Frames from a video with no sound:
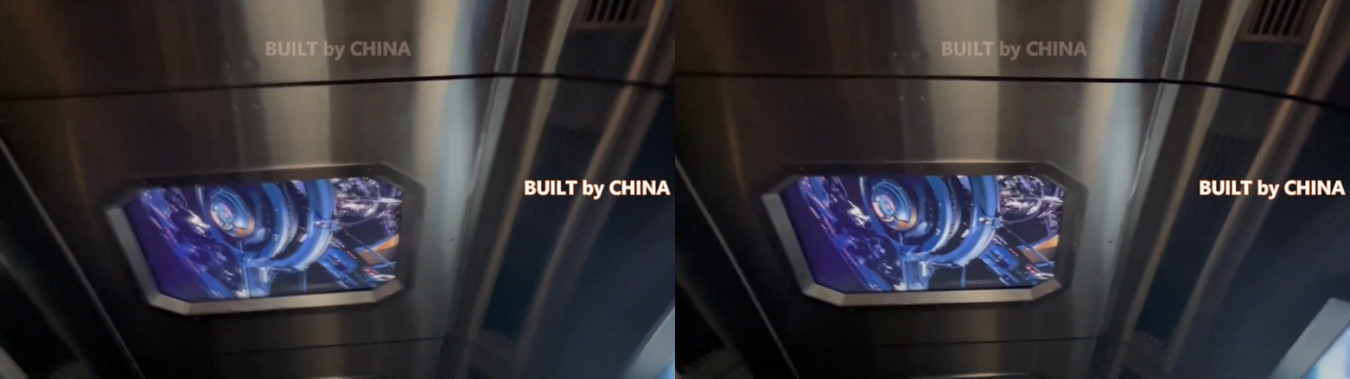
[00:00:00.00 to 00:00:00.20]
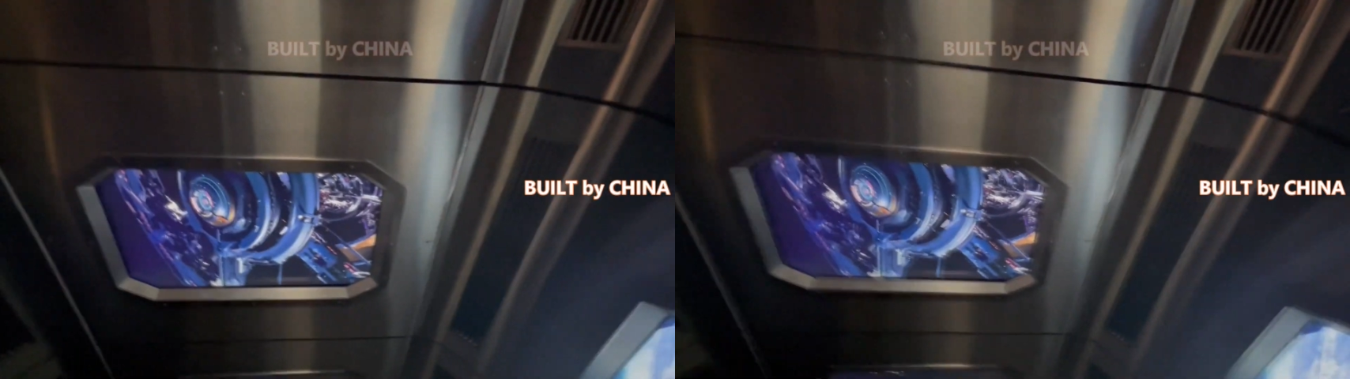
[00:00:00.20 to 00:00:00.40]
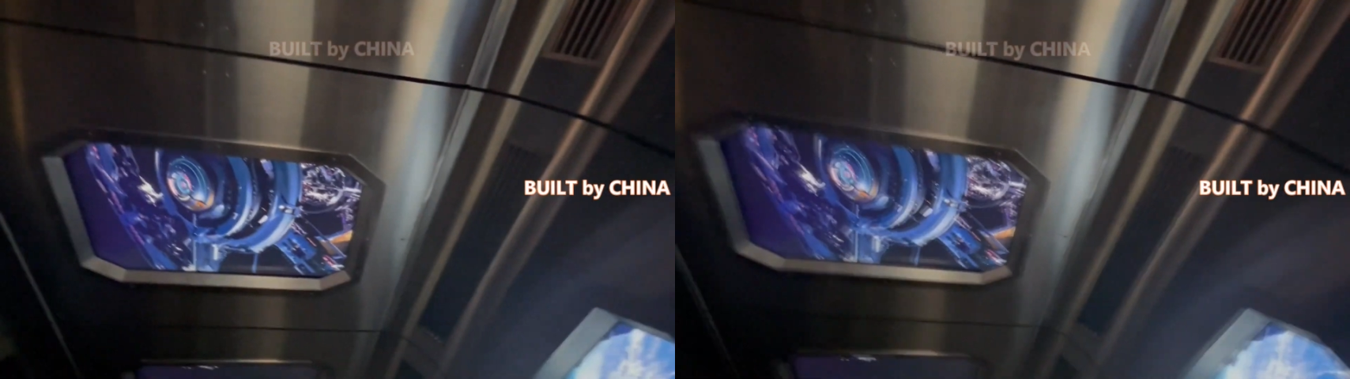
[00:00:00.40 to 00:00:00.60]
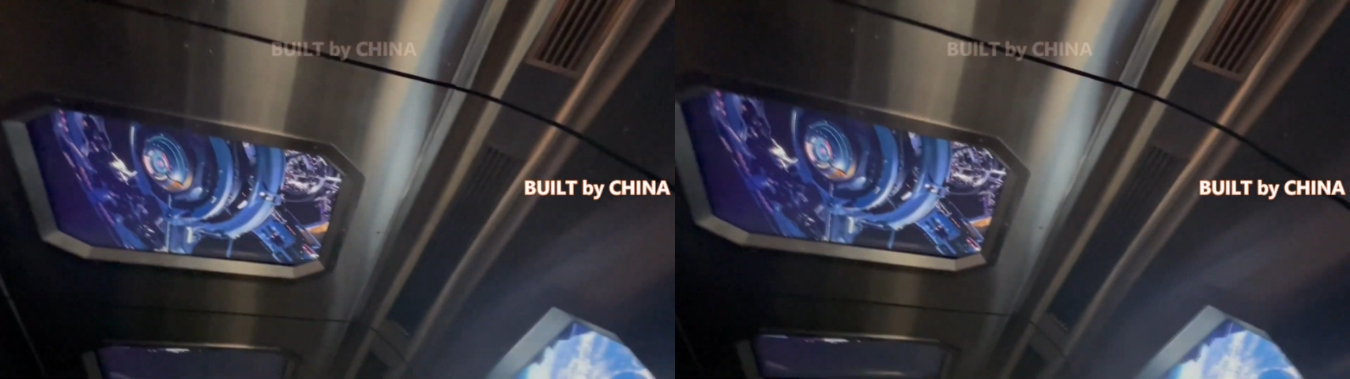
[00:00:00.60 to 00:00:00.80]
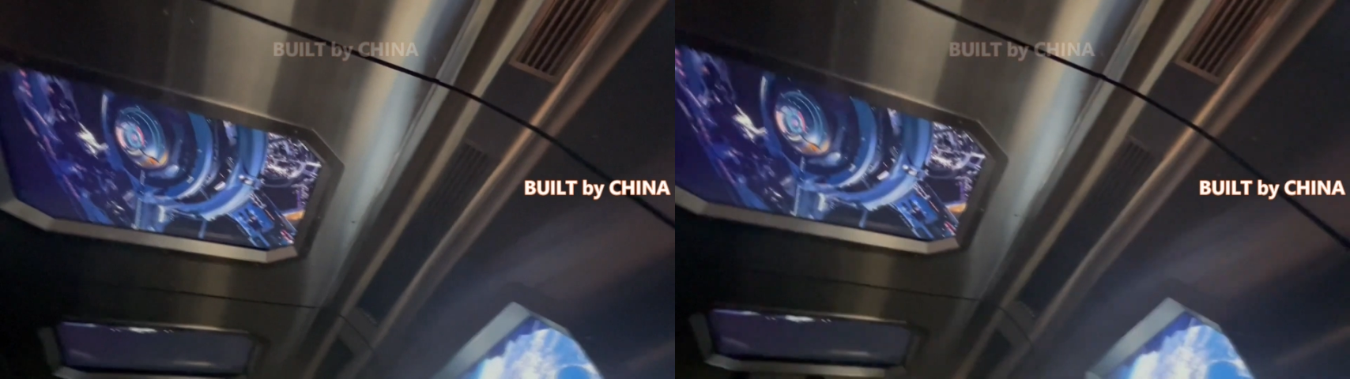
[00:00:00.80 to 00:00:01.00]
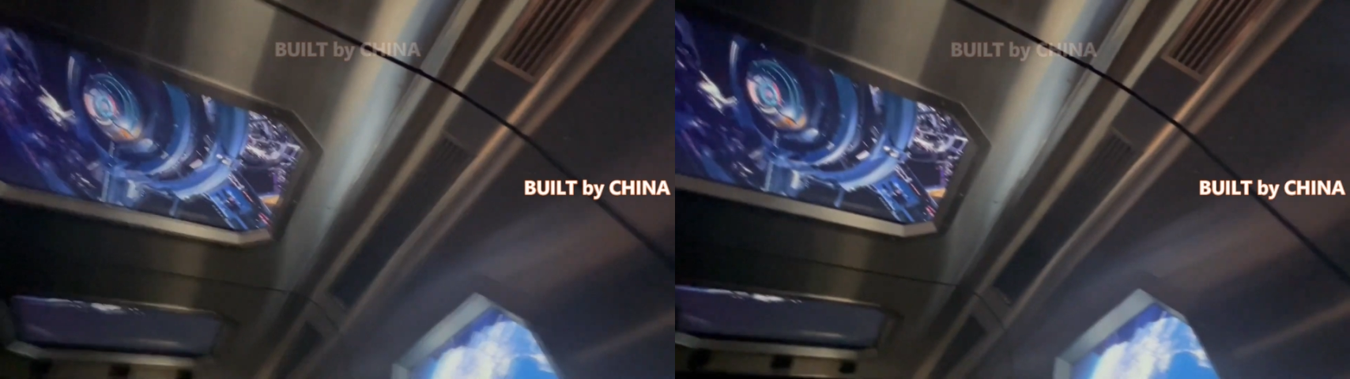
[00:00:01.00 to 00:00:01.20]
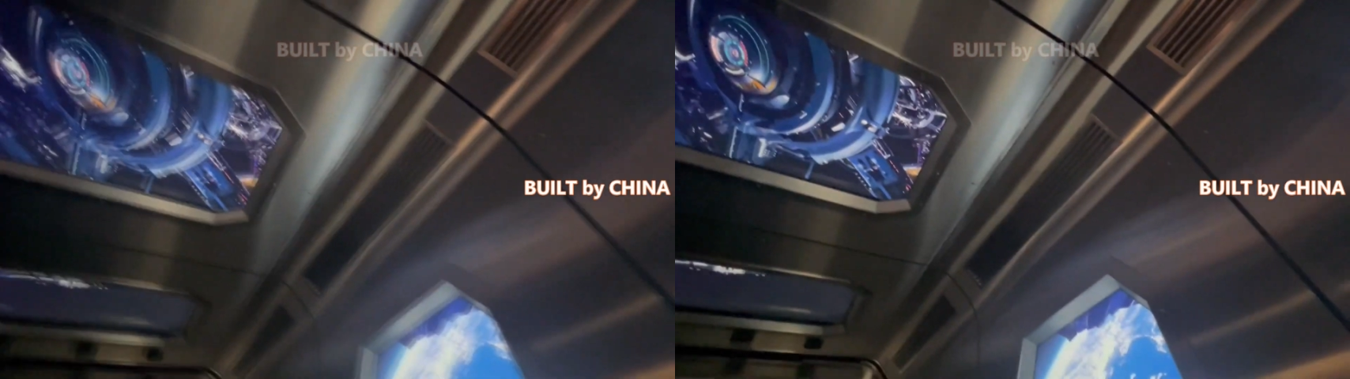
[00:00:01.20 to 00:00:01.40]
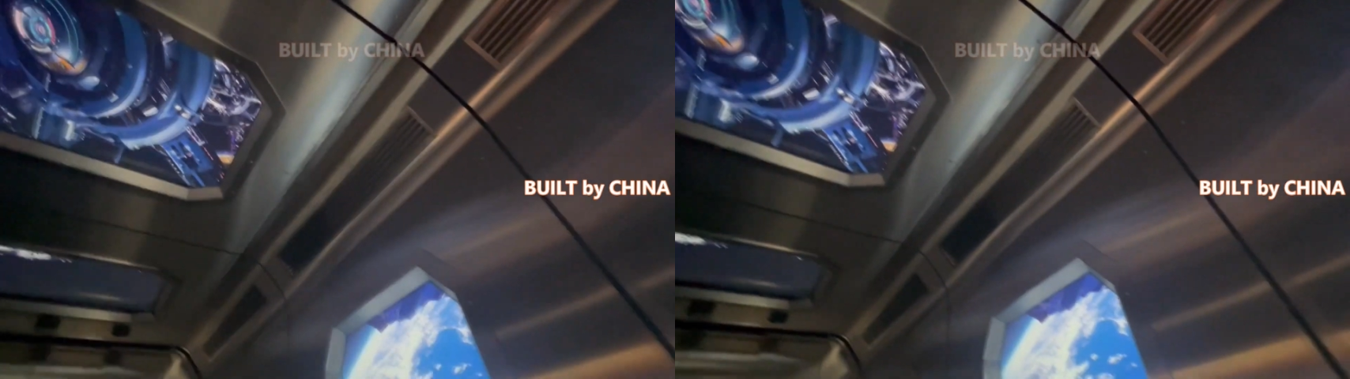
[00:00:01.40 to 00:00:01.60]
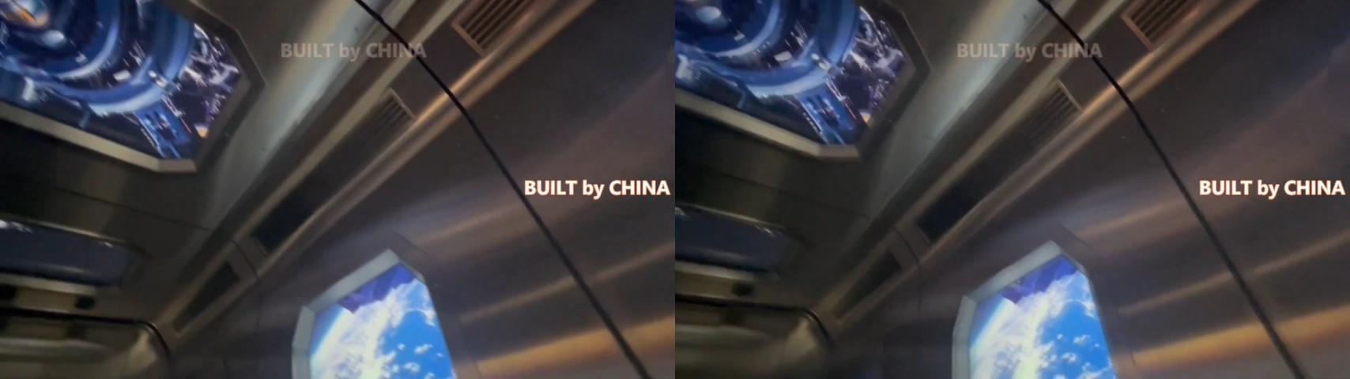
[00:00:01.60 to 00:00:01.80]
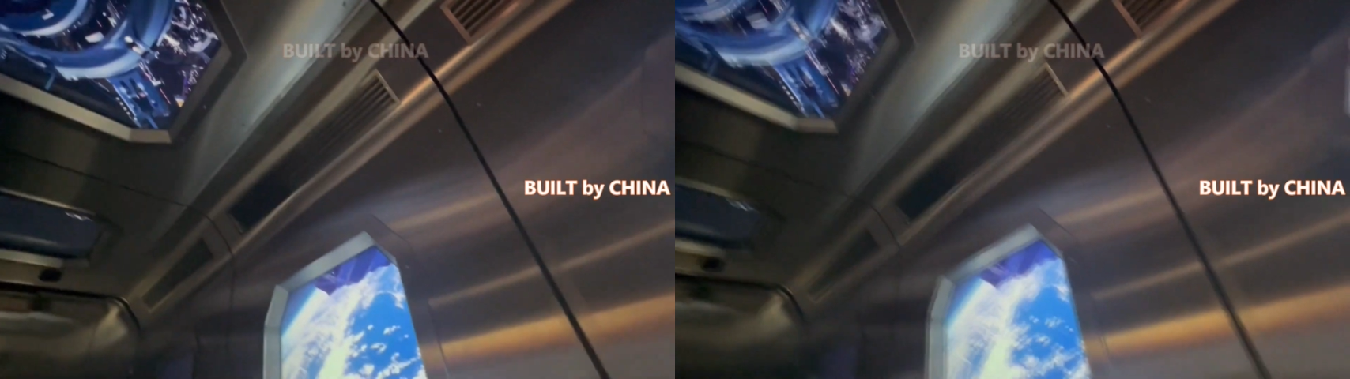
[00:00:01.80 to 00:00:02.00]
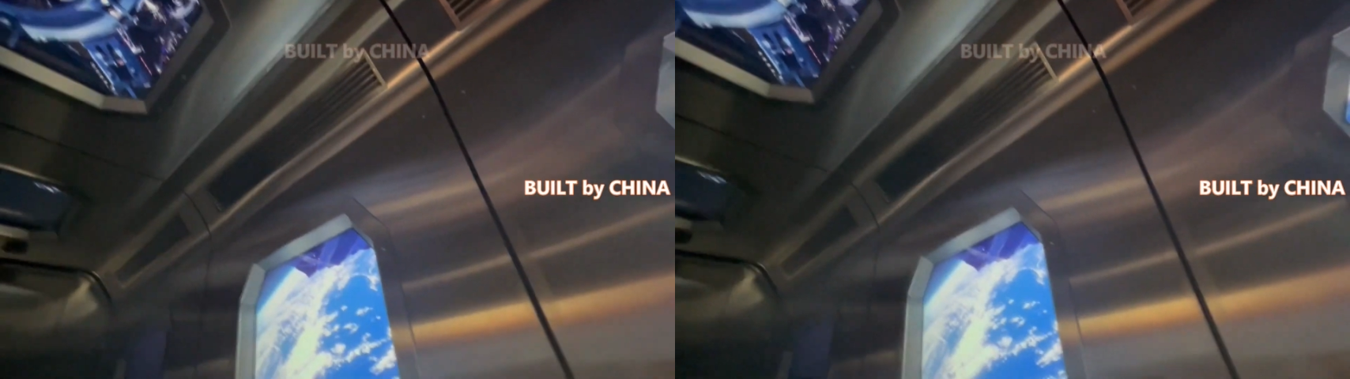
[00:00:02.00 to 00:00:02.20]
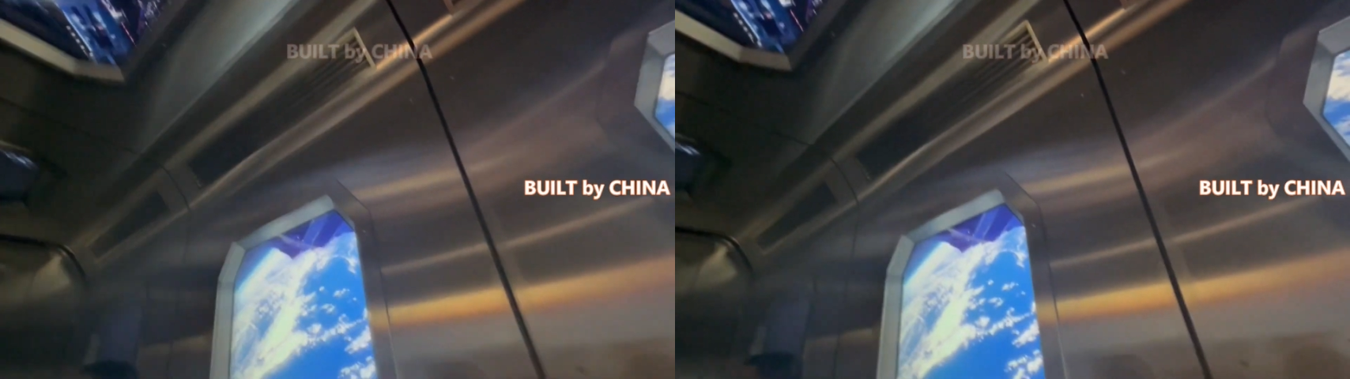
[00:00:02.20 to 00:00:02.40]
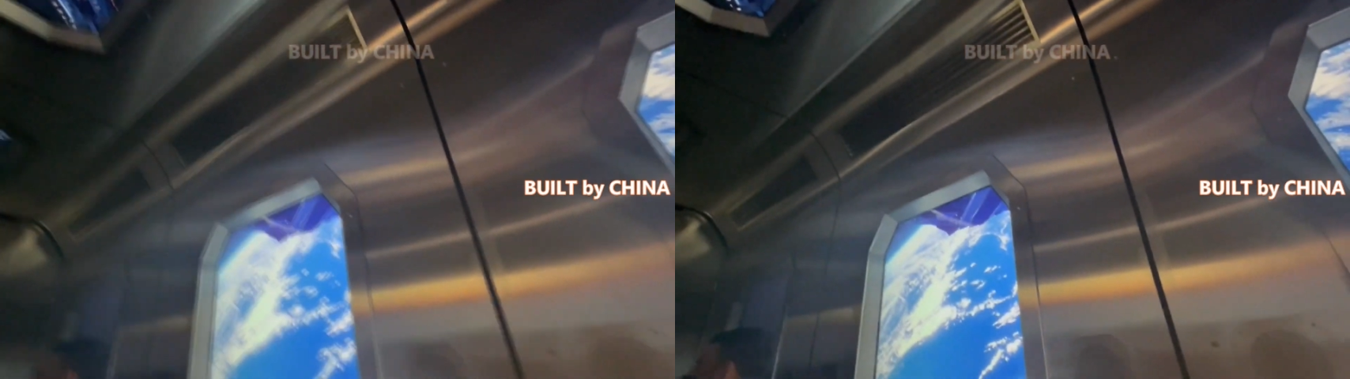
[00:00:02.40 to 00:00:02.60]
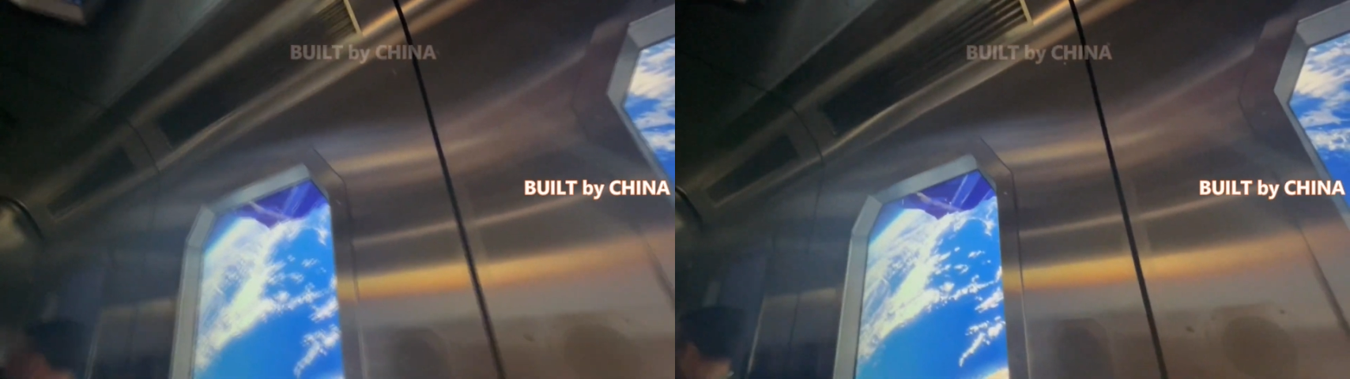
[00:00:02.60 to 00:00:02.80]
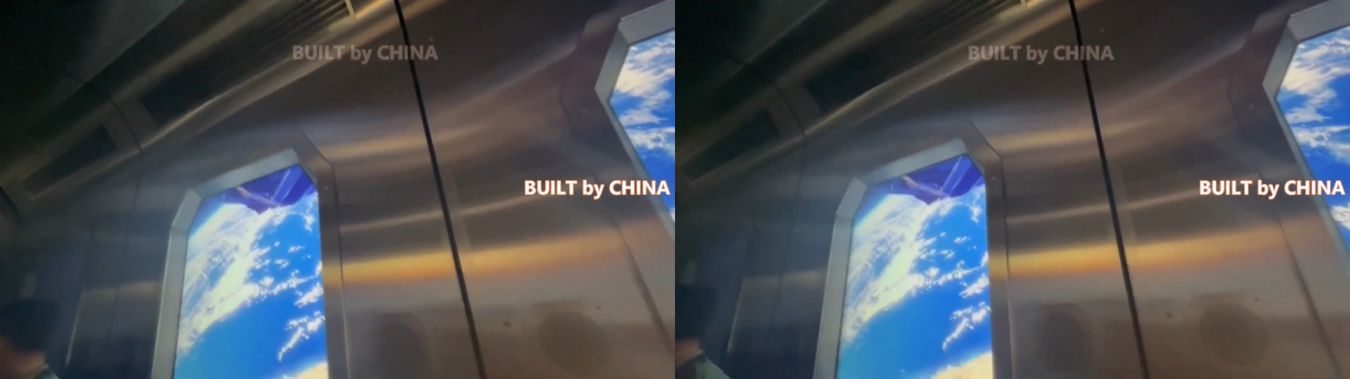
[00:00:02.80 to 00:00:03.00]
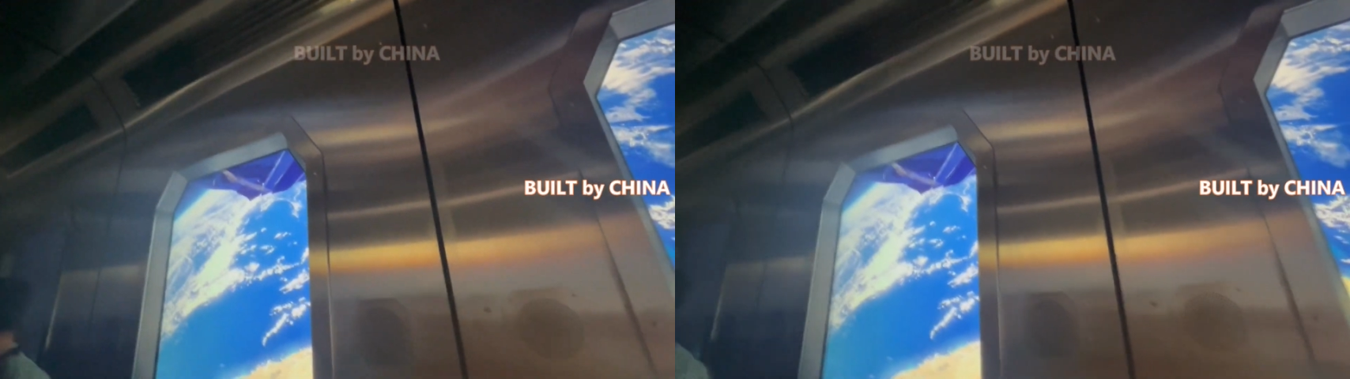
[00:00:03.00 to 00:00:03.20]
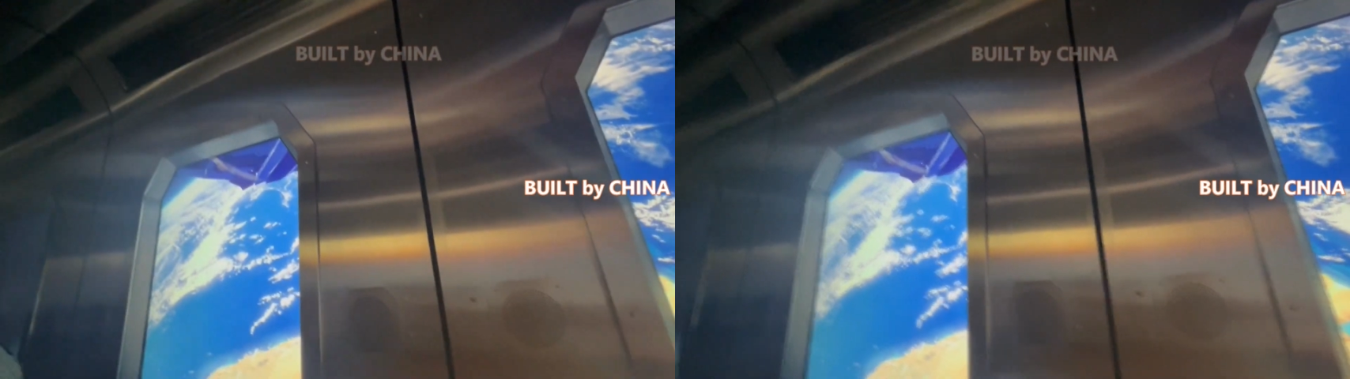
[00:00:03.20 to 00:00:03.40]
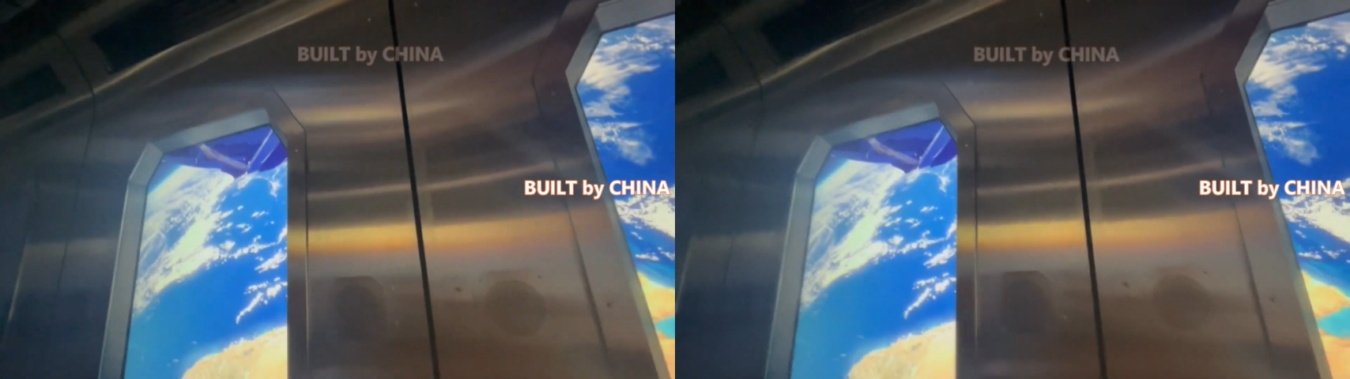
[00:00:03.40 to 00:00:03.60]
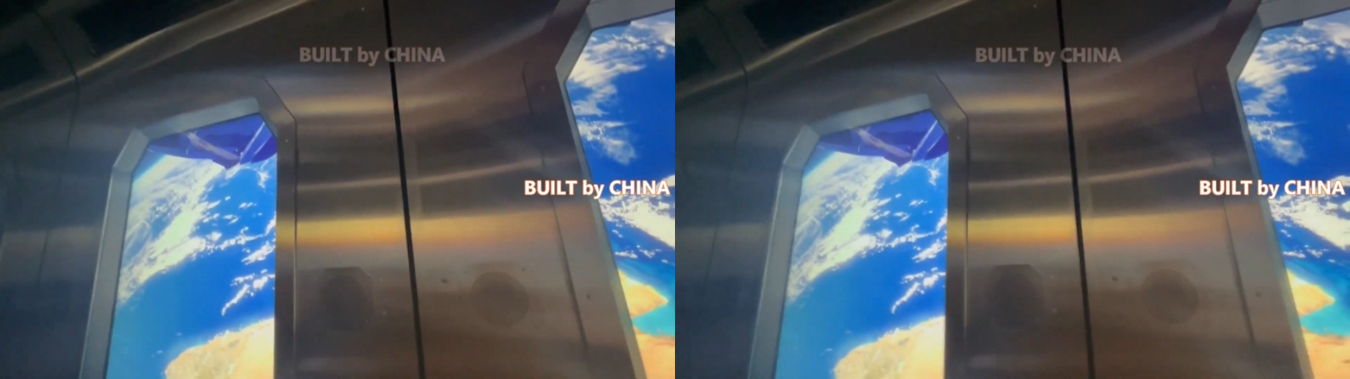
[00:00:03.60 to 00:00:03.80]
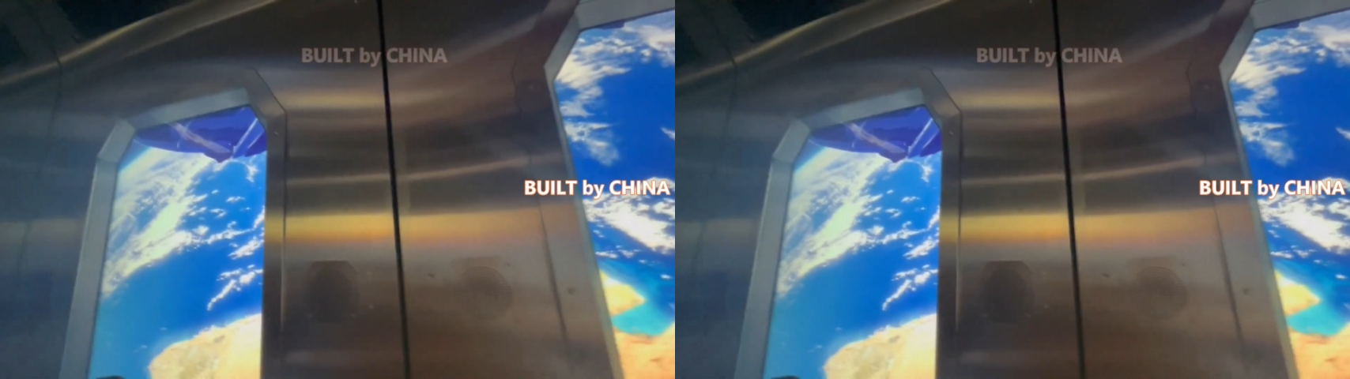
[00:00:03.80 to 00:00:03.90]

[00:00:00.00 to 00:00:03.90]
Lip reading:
[unreadable: no face in view]